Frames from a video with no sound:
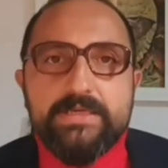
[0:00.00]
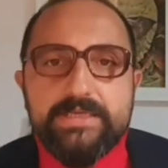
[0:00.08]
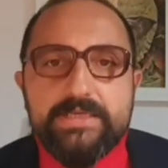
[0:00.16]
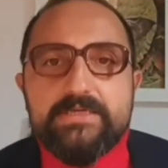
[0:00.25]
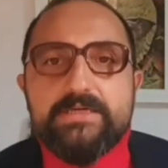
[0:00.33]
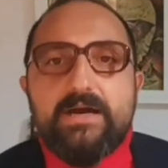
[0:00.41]

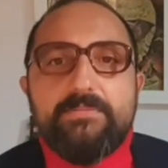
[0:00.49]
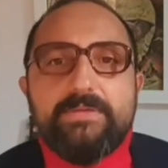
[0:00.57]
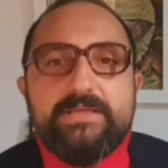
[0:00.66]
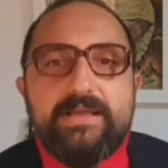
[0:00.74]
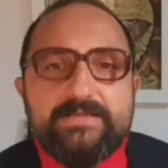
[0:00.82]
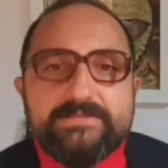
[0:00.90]
Income
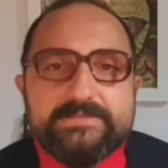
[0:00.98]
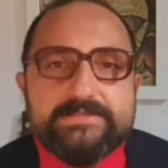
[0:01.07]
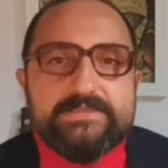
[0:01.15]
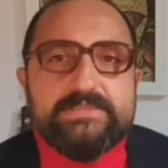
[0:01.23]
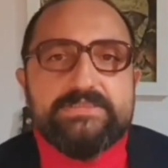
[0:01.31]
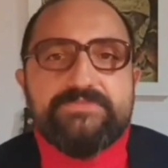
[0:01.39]

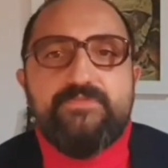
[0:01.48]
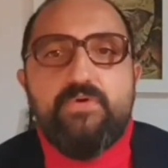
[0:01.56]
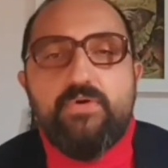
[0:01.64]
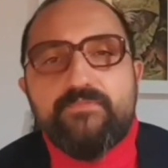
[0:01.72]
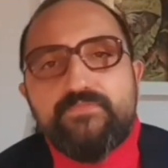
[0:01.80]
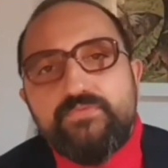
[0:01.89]
elasticities
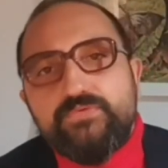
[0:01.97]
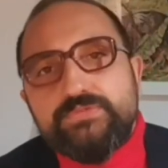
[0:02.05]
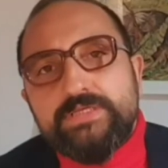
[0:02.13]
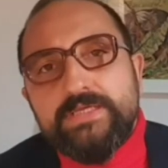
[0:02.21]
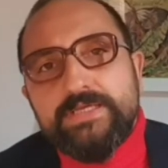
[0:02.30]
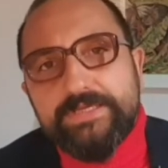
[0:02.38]
for food